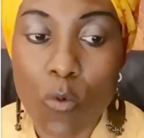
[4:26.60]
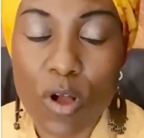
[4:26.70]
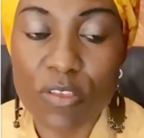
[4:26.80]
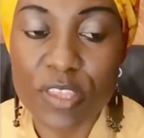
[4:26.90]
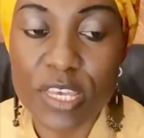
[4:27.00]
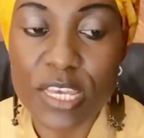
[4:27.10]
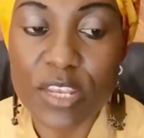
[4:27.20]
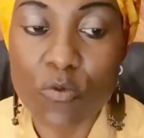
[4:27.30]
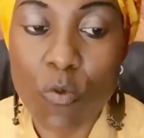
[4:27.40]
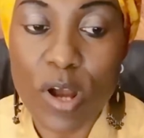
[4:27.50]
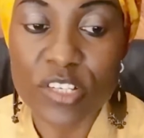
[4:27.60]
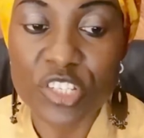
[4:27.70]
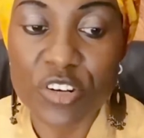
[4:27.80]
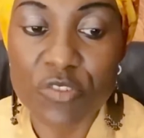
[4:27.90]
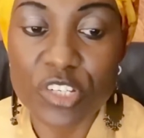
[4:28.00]
Wealth in one
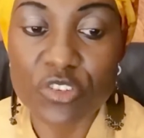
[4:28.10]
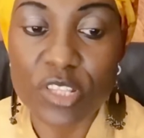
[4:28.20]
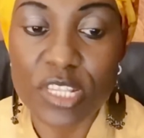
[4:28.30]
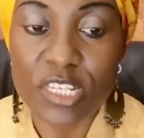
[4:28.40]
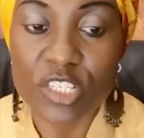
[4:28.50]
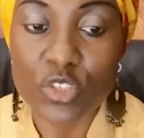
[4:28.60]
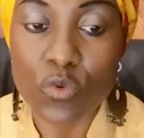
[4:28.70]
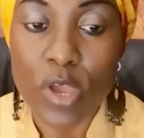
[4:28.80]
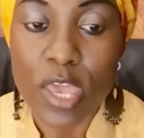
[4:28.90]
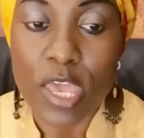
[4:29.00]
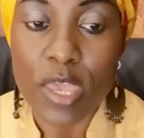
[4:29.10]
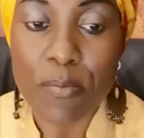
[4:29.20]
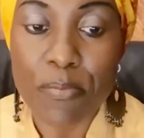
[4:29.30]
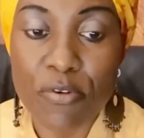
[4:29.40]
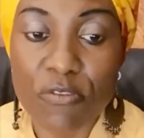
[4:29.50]
generation leads to
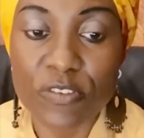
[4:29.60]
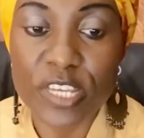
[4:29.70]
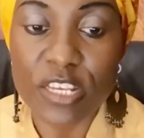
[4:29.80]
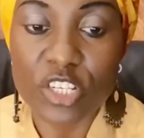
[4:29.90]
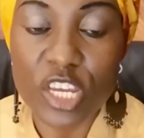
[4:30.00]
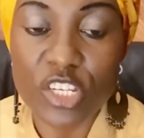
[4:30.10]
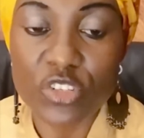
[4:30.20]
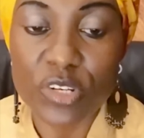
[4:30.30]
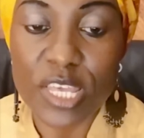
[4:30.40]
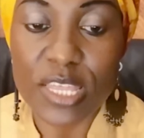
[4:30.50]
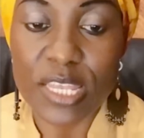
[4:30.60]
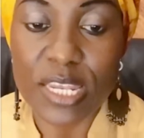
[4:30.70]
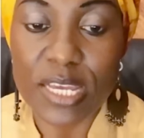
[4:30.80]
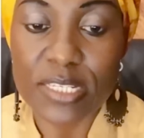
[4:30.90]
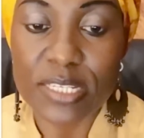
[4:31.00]
improved education in the
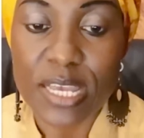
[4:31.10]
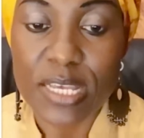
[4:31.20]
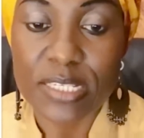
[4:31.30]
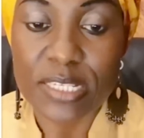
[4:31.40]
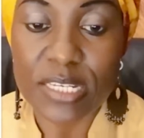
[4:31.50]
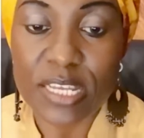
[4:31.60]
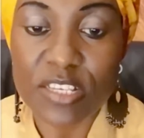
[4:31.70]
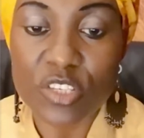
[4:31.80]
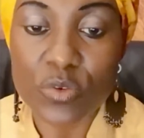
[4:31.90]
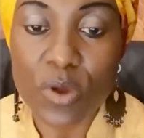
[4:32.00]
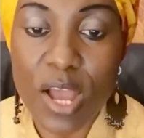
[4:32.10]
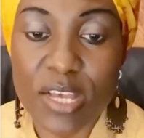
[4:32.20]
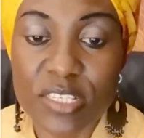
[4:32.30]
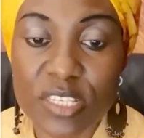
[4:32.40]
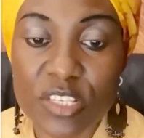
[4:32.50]
next. Status through
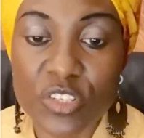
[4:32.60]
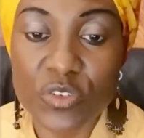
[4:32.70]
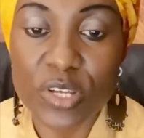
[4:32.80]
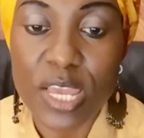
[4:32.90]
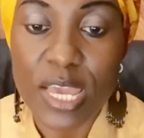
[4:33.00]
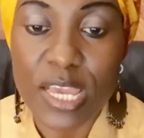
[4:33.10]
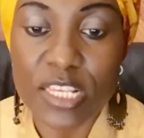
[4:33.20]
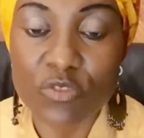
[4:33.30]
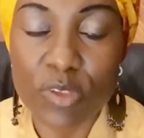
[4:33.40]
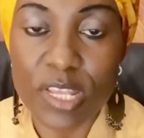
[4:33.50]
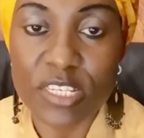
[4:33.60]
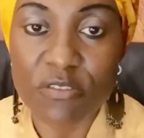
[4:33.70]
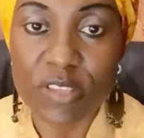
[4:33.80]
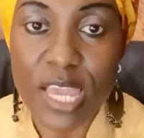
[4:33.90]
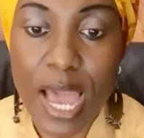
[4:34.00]
ancestry is
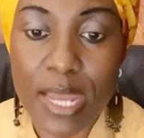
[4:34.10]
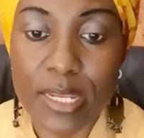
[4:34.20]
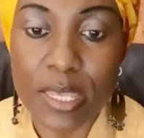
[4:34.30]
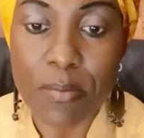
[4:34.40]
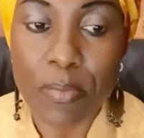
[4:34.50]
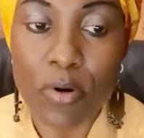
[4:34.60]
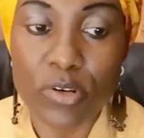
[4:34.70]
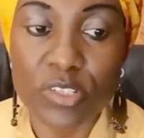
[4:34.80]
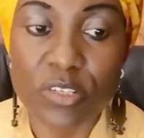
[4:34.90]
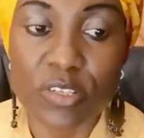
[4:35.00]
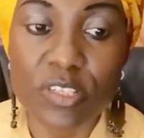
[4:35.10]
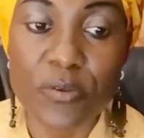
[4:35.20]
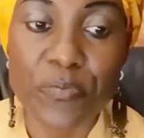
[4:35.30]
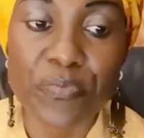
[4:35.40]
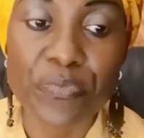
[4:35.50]
relatively unimportant.